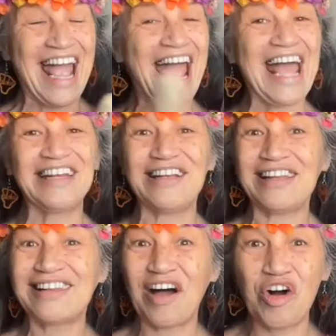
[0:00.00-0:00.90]
And
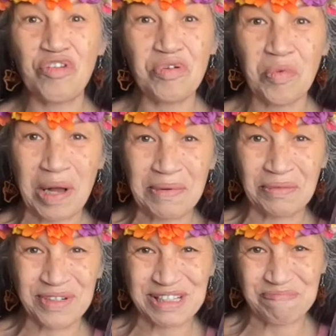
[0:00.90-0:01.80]
the overwhelming
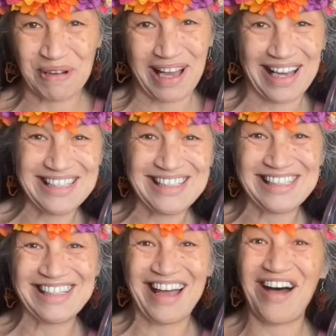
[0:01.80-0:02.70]

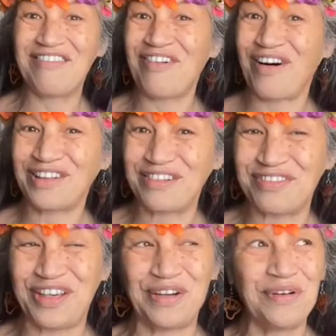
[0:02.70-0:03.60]
response of all
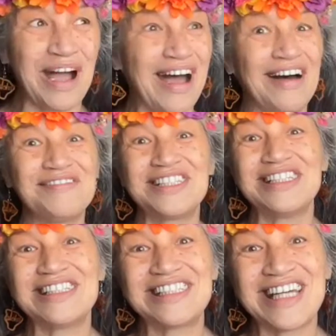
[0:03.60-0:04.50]
of you of
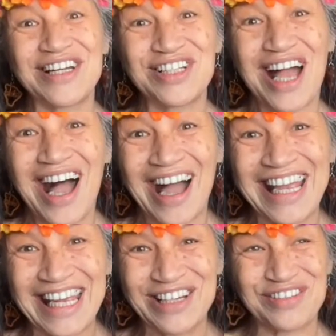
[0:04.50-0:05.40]
such
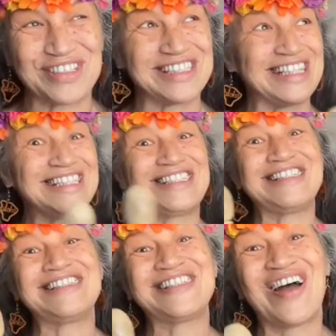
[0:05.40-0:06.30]
high interest. It's
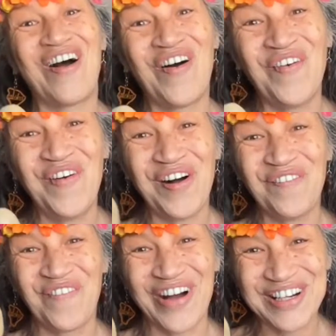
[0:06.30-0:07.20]
so
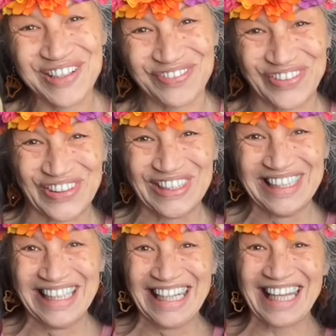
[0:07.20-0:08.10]
wonderful,
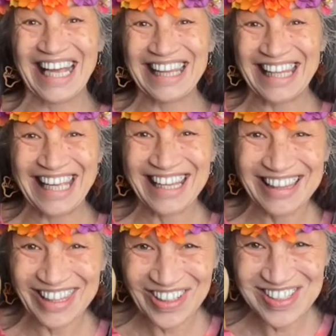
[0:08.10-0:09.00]
like the
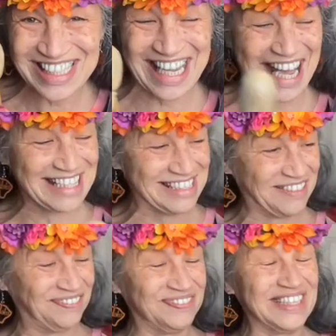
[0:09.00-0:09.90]

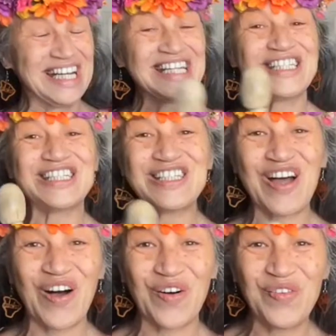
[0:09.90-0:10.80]
enthusiasm.
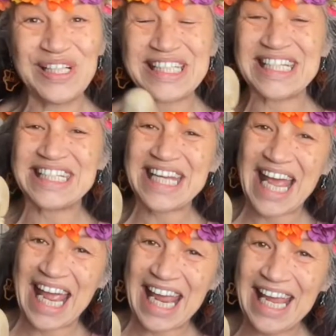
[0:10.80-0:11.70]
So
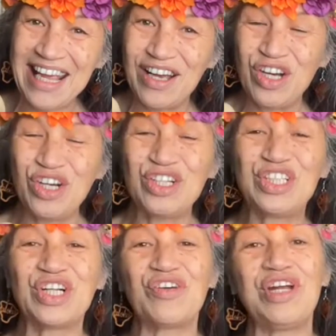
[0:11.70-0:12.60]
today,
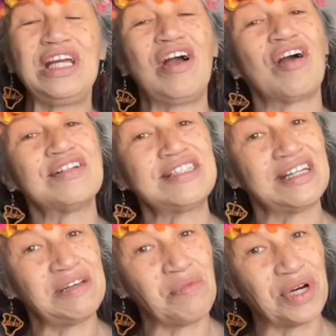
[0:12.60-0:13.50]
during our
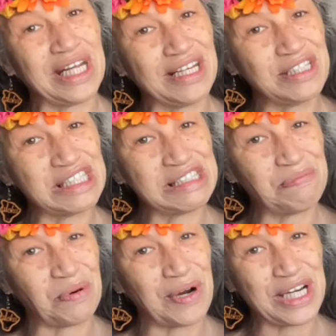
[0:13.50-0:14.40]
Sunday morning
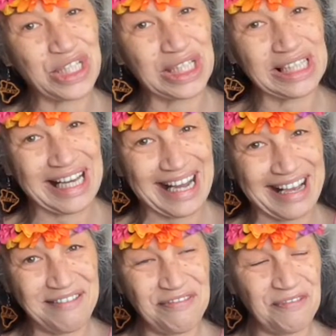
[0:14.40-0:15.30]
inspiration live,